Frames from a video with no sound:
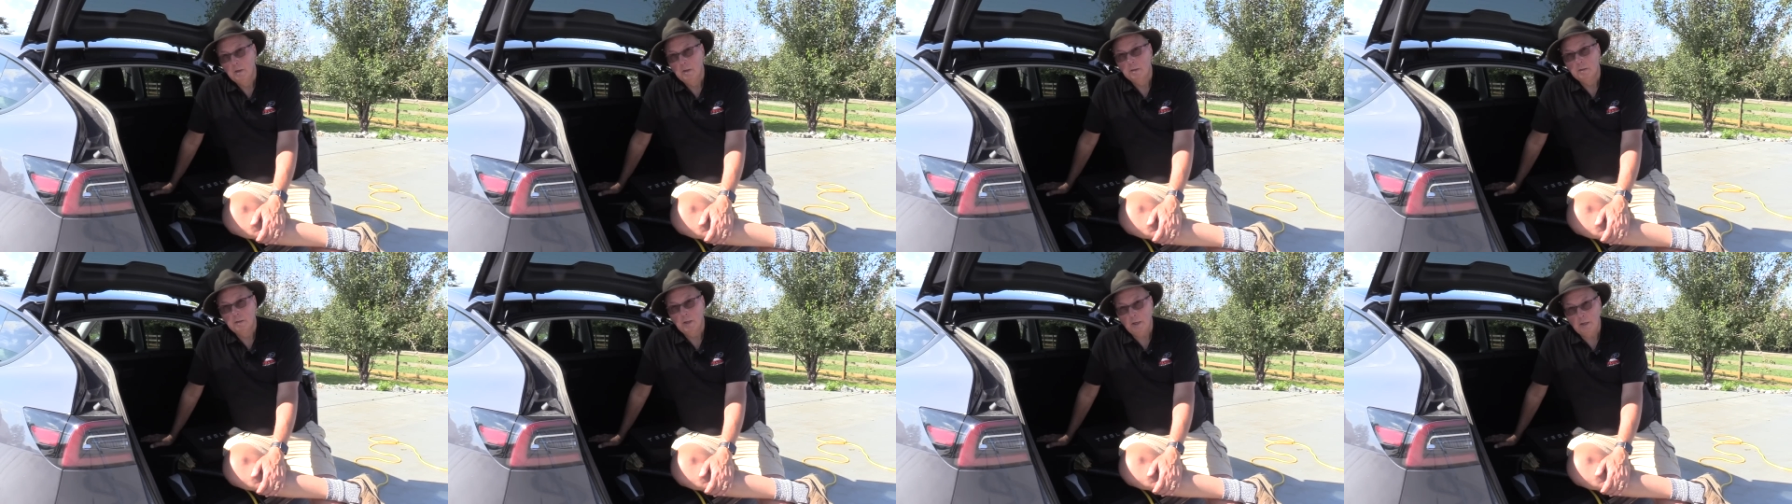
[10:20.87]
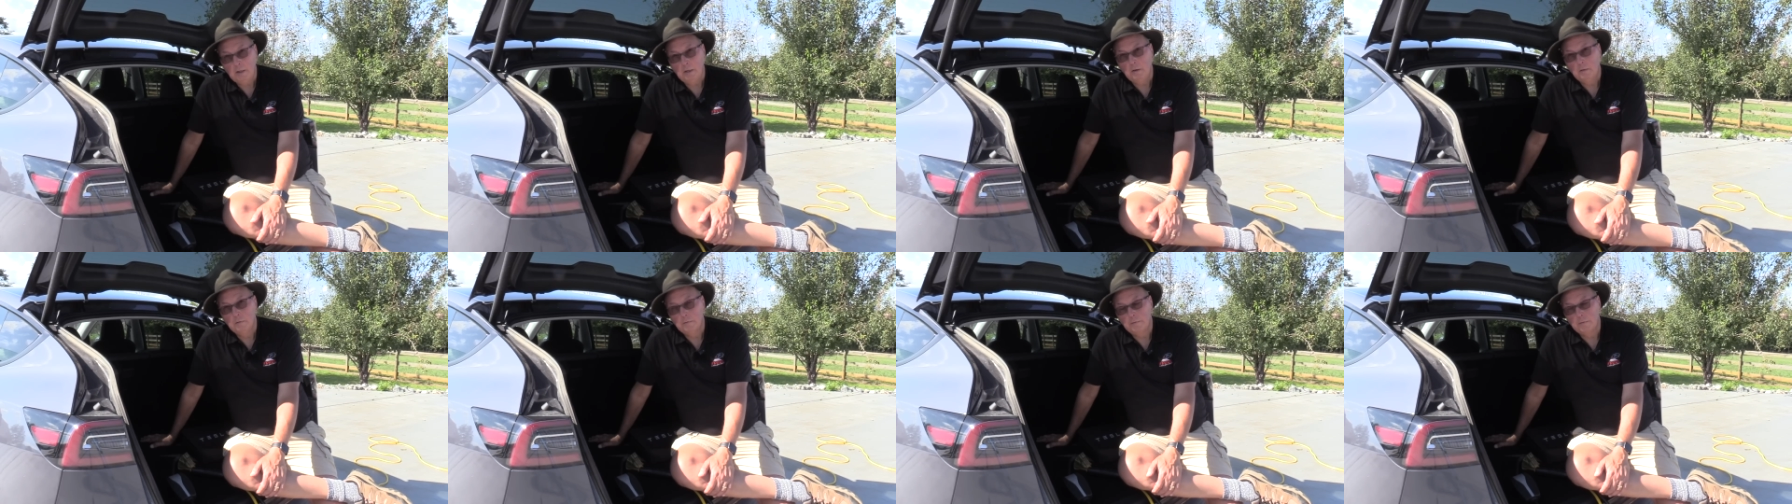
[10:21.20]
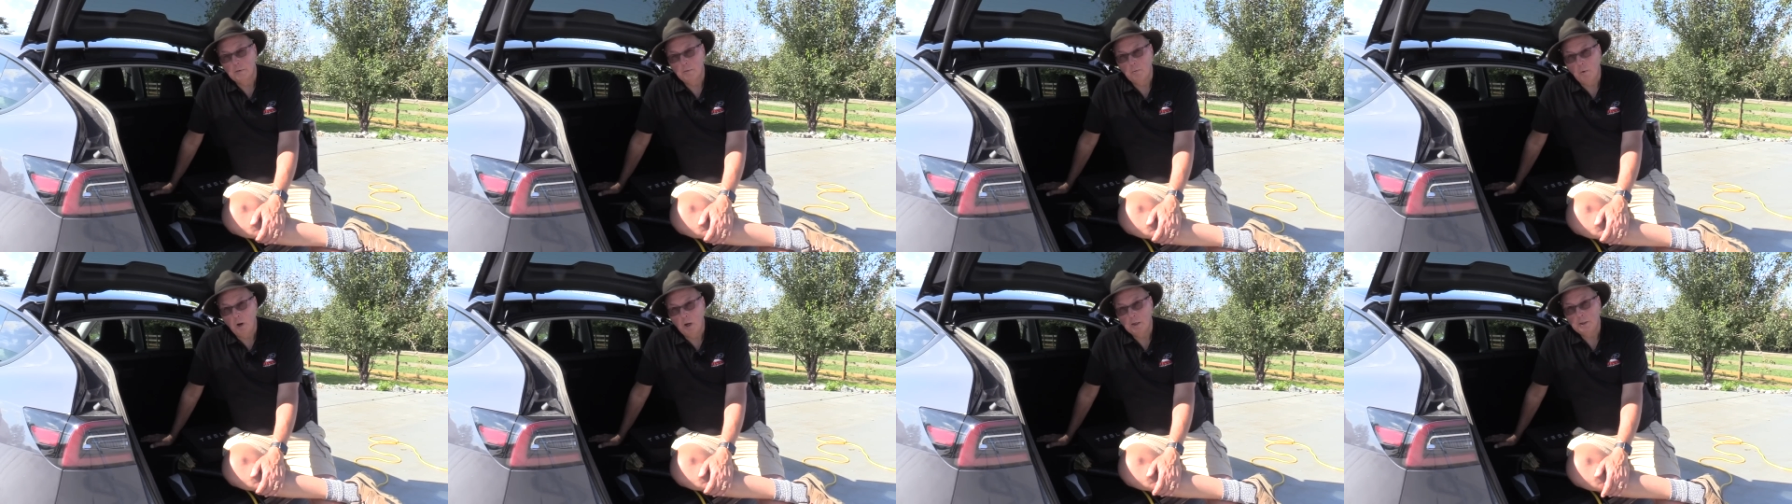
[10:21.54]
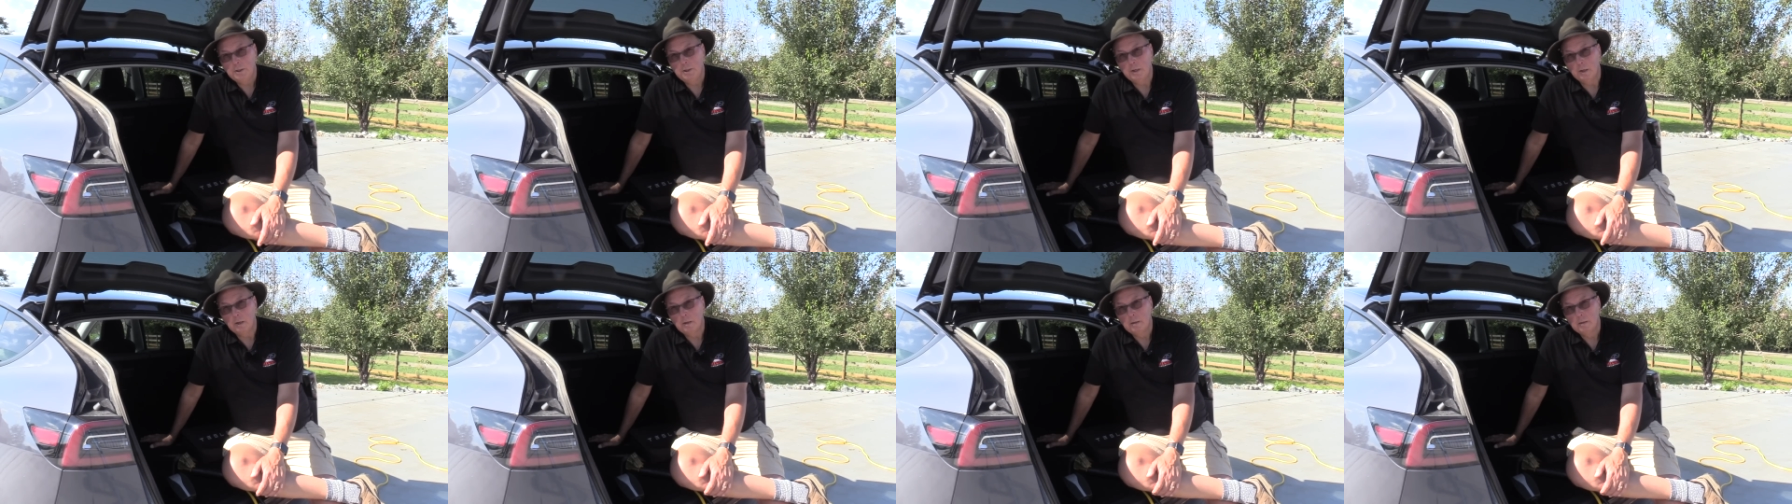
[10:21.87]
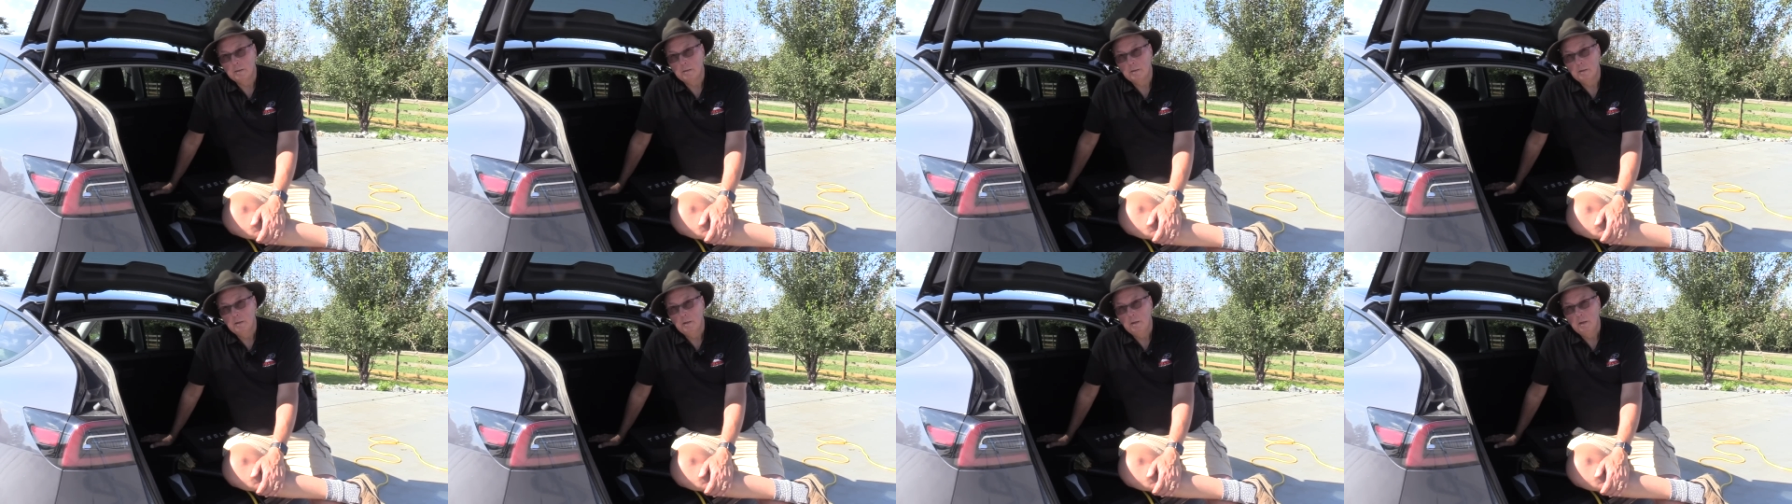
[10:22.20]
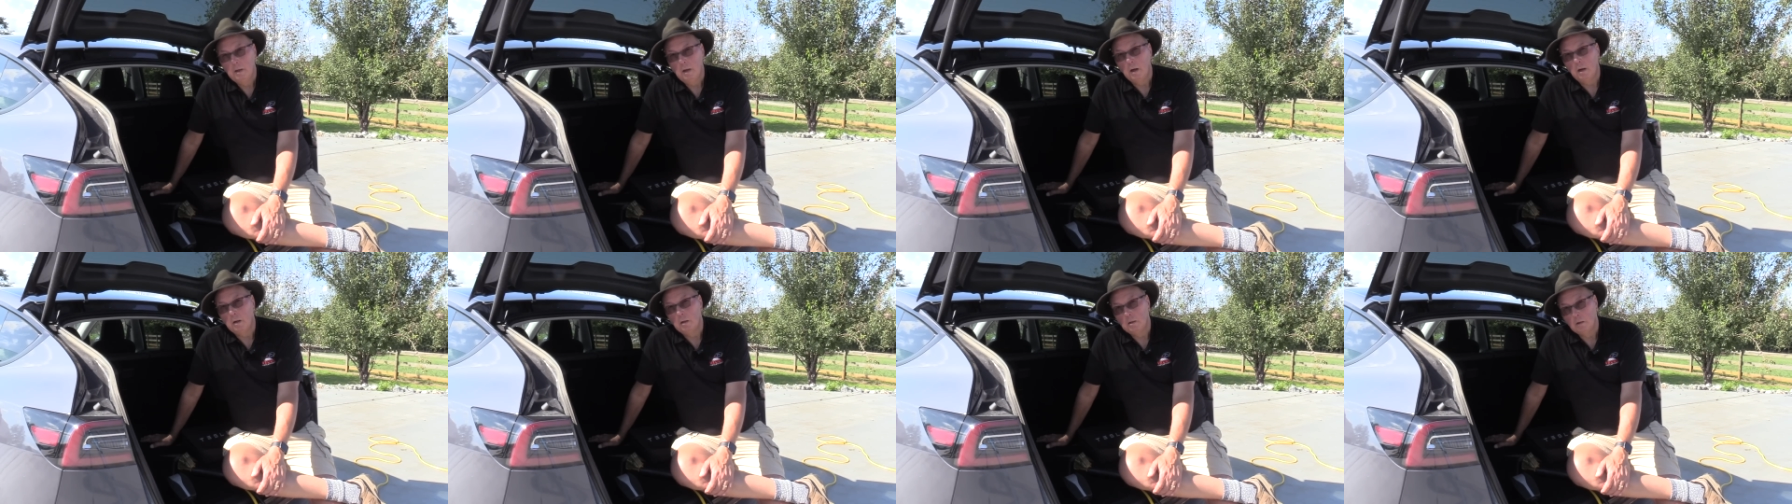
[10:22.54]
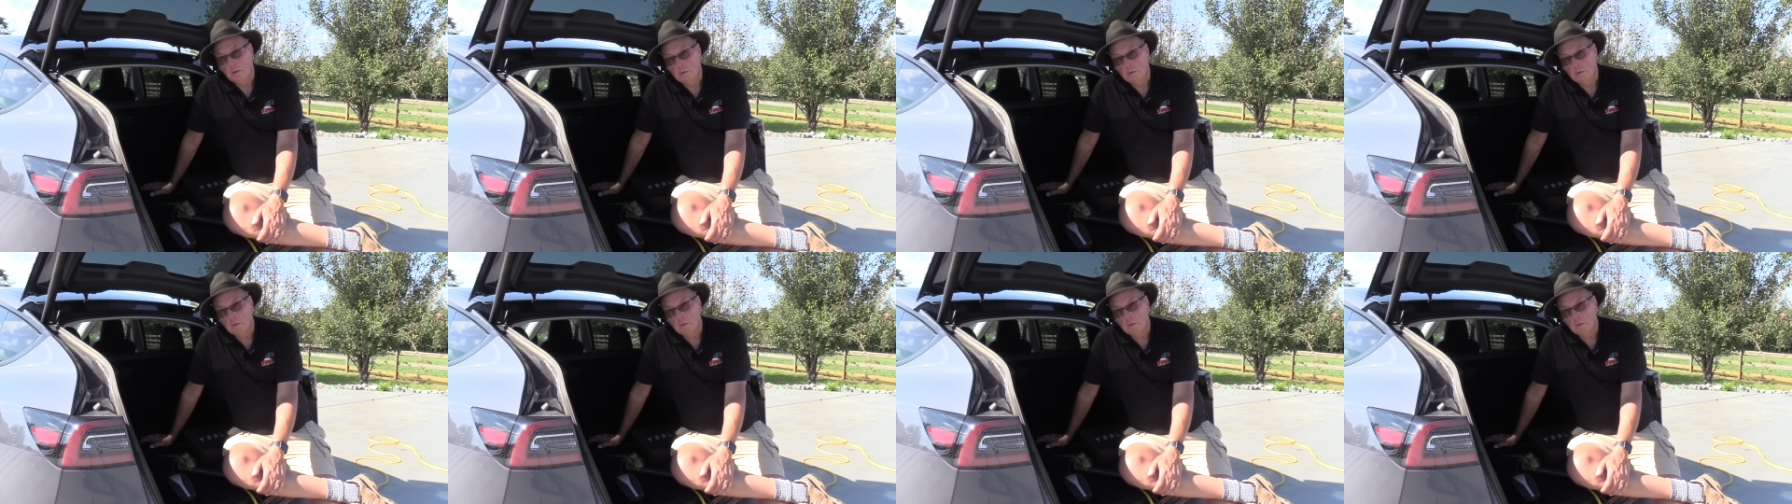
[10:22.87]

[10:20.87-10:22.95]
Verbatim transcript: Thank you for watching. I'll